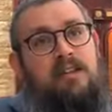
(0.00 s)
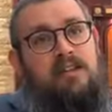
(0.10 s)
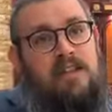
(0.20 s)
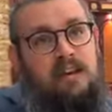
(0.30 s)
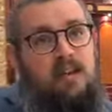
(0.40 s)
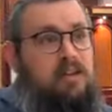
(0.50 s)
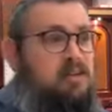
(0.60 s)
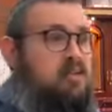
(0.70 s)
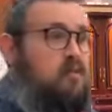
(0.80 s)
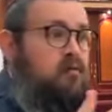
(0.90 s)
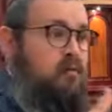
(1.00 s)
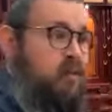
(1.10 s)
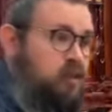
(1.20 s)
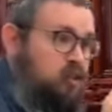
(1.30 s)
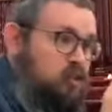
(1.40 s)
you'd say, look, this is one
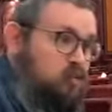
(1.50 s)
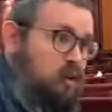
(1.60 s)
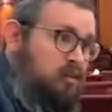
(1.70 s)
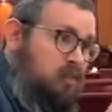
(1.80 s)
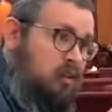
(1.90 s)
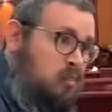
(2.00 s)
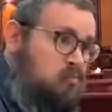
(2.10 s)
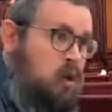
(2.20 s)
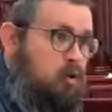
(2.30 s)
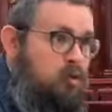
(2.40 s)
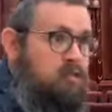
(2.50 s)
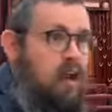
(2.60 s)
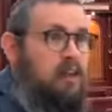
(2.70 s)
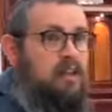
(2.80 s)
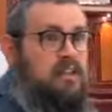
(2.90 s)
function, this is one mode of
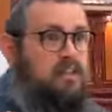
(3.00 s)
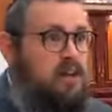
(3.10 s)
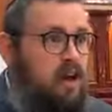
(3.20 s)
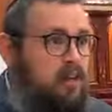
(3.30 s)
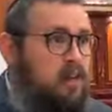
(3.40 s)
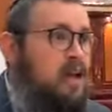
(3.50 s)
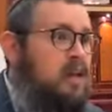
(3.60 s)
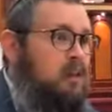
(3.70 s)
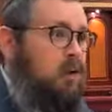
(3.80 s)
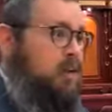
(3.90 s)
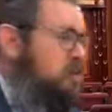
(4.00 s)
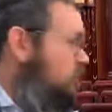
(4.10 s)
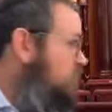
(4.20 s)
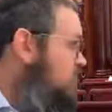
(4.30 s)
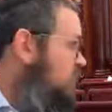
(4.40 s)
godliness, is another. You don't
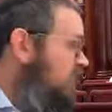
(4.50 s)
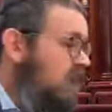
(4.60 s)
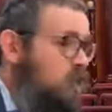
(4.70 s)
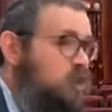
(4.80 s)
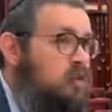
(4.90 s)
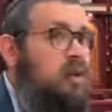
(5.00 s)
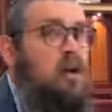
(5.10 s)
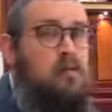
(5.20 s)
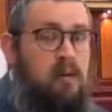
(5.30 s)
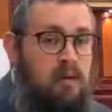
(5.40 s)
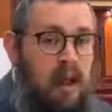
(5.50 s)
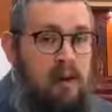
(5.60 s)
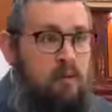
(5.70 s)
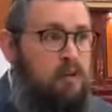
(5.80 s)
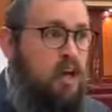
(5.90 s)
necessarily see the connection. But
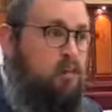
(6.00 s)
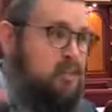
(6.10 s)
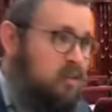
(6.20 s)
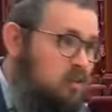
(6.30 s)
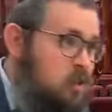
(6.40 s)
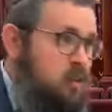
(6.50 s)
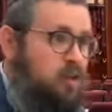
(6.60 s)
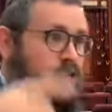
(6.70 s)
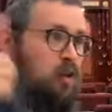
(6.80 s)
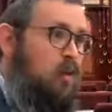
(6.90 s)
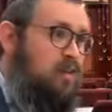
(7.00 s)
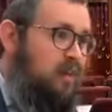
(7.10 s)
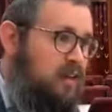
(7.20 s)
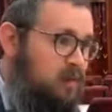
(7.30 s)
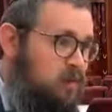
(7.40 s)
our job is to show that it's all one
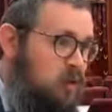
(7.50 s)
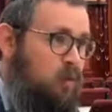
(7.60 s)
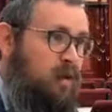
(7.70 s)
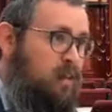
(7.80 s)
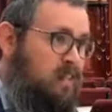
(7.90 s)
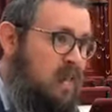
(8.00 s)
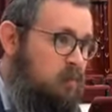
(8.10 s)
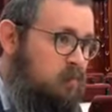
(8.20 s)
thing. It's all one and the same.